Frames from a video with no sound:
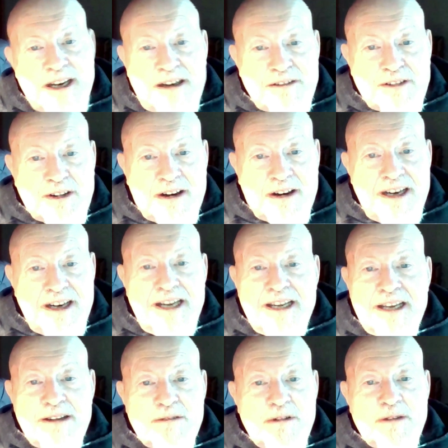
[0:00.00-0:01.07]
whatever?
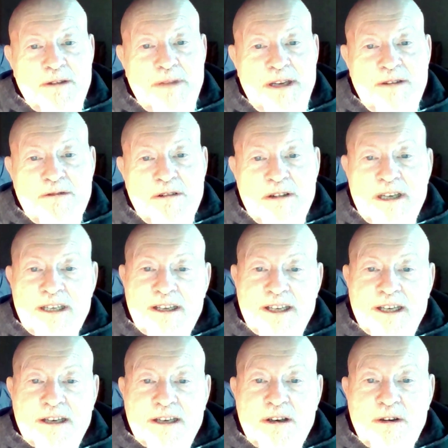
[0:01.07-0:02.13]
It would be
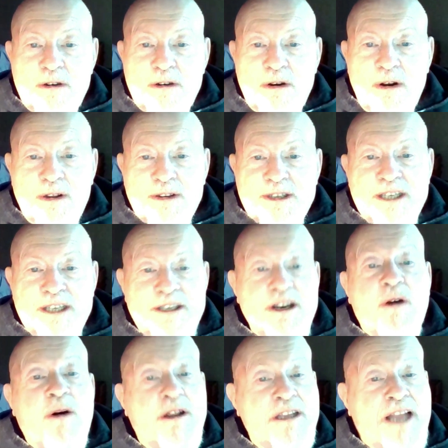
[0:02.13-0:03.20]
really cool
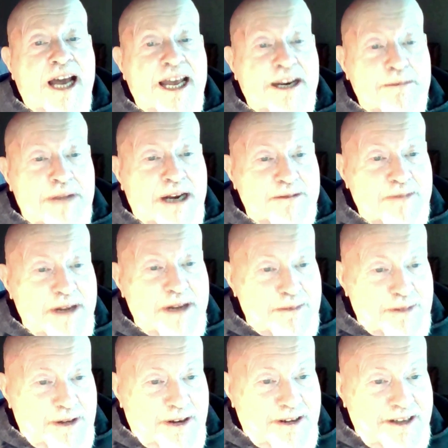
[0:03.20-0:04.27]
to know a lot about
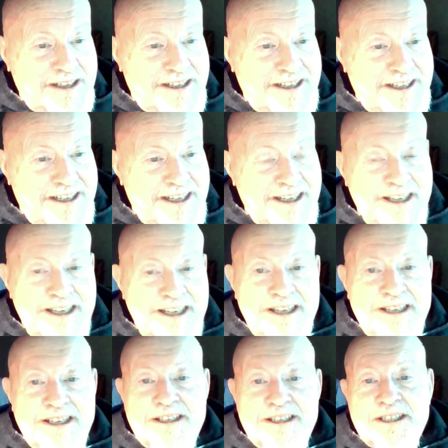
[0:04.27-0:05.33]
people.
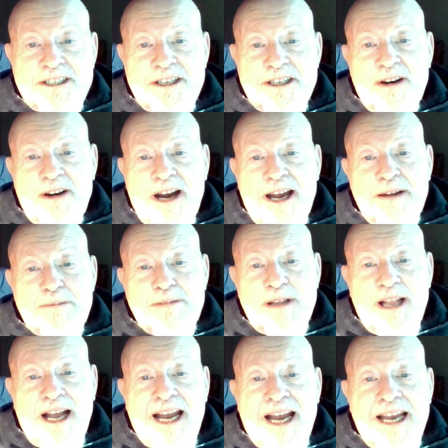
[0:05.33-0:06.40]
So I
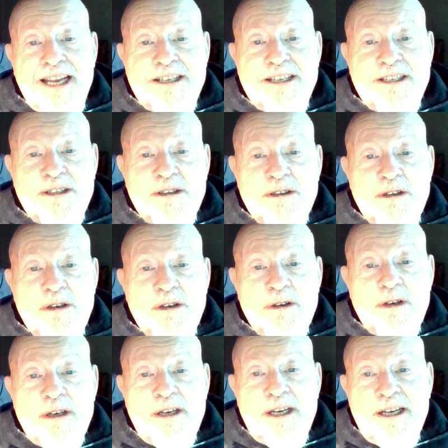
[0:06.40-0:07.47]
applied
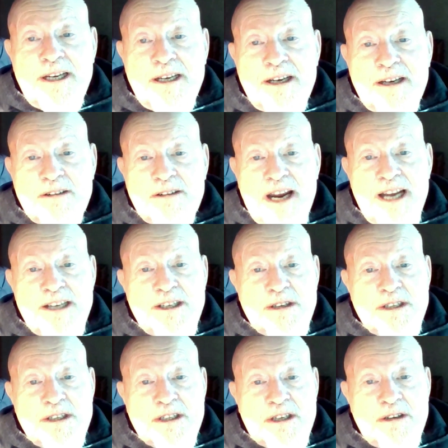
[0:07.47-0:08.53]
to
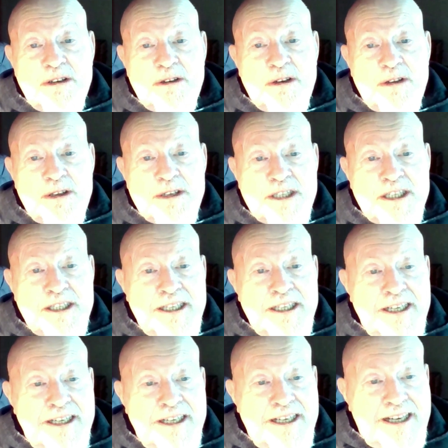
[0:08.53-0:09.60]
graduate
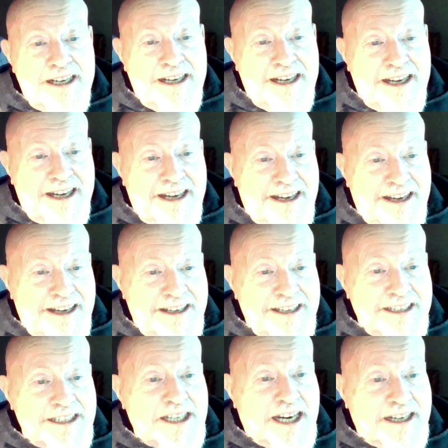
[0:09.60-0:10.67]
schools
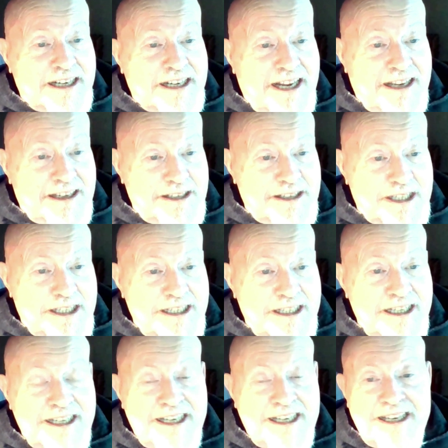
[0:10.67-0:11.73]
in
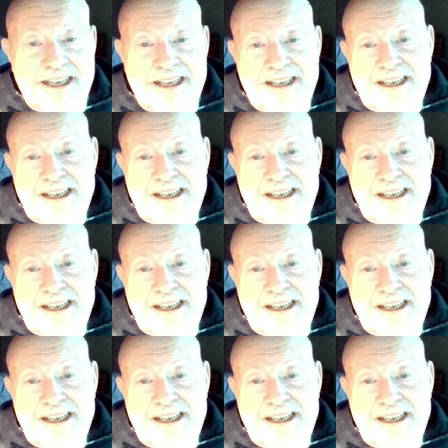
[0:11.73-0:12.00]
psychology,